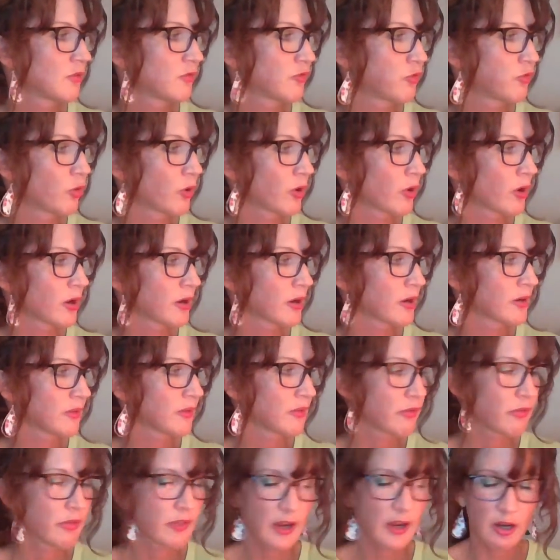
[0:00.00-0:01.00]
for
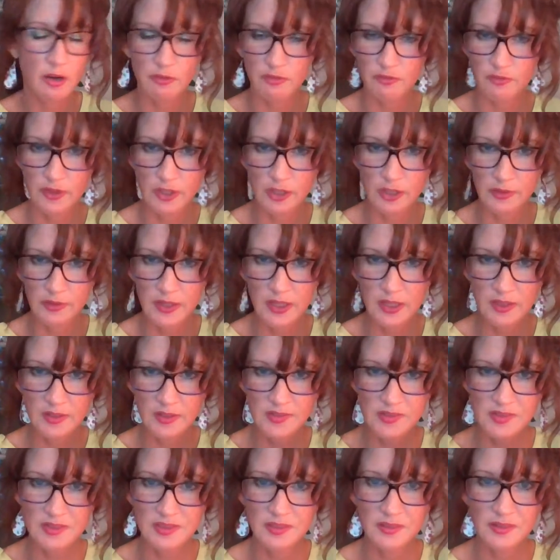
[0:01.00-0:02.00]
their
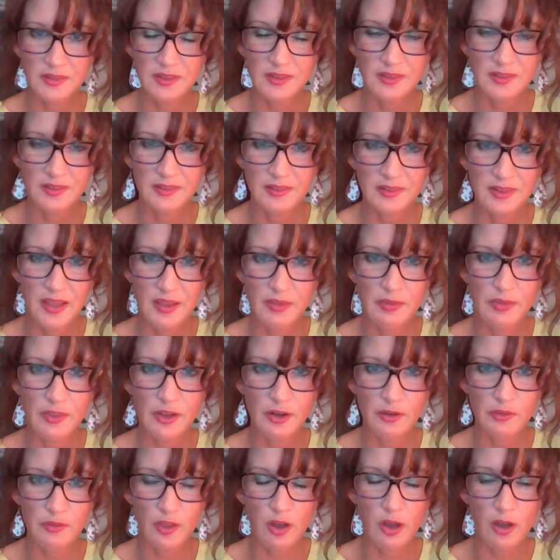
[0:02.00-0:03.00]
feelings and
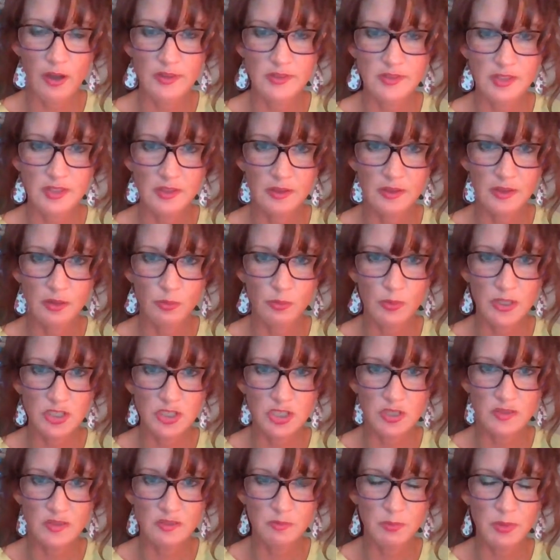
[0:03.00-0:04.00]
their thoughts and their
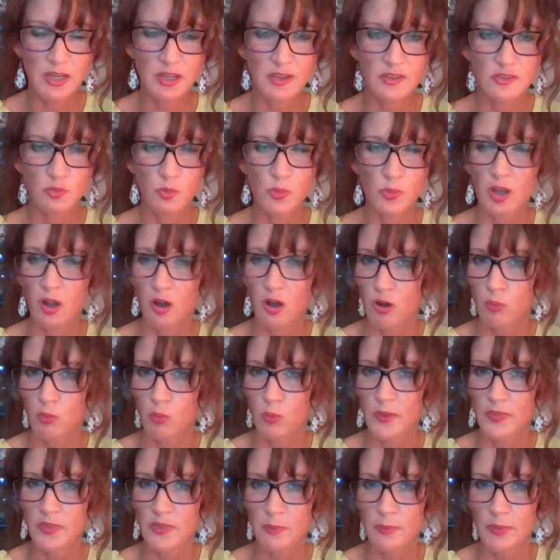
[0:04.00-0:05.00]
wishes, because we all
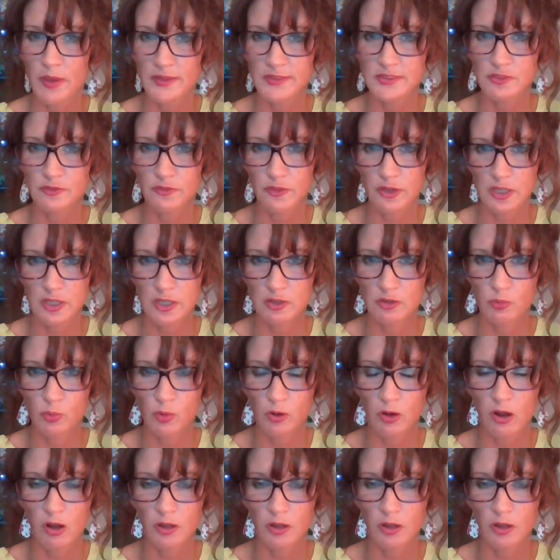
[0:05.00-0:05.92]
want the best for you. We're